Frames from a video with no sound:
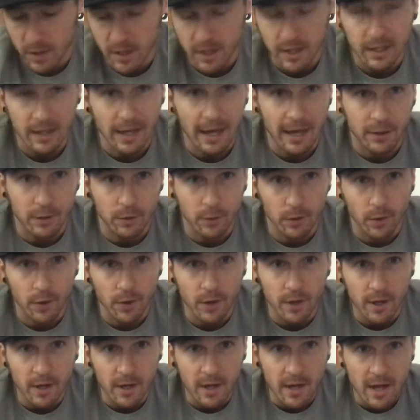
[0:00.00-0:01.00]

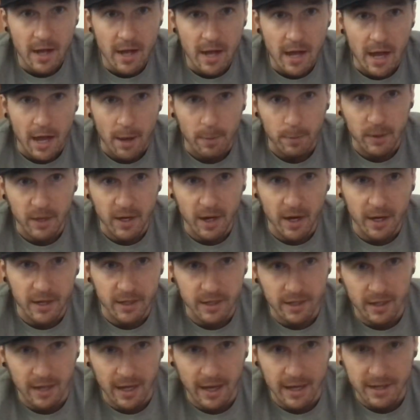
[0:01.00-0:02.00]
lateral
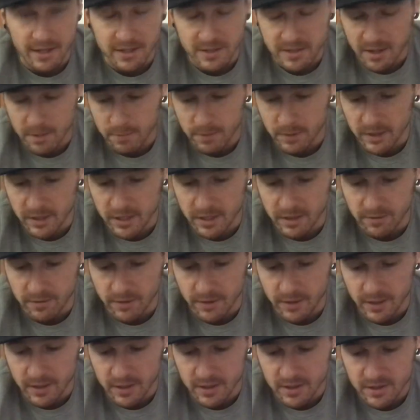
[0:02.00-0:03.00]
epicondylitis, I believe
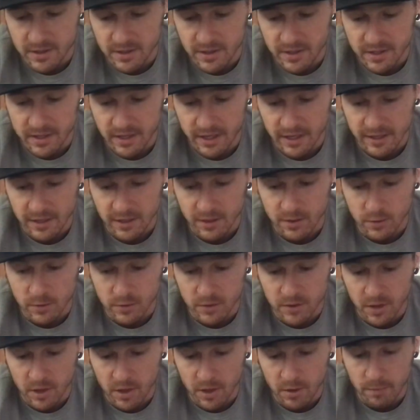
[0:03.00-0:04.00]
is the technical
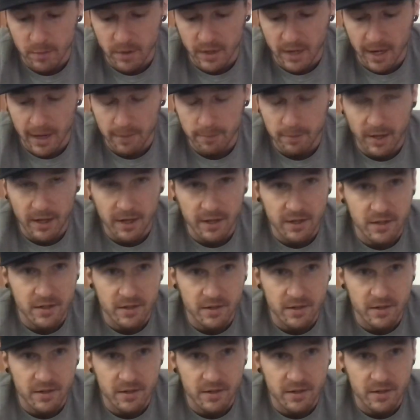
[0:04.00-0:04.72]
term, but I'm not